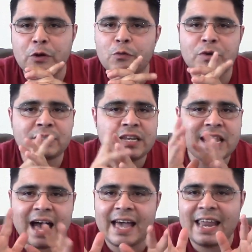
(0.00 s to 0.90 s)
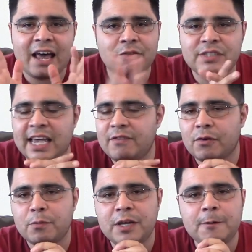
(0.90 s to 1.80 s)
It was a 9 out of 10
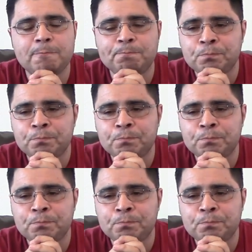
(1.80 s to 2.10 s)
for me.